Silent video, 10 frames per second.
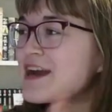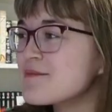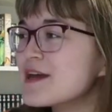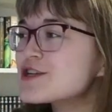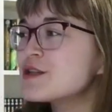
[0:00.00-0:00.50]

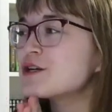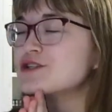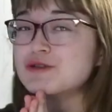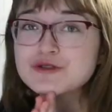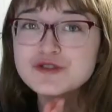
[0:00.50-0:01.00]
animation
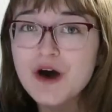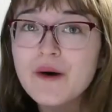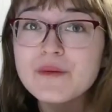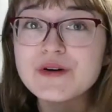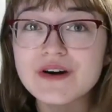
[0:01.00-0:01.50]
looks
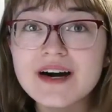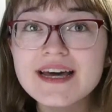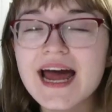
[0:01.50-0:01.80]
so good.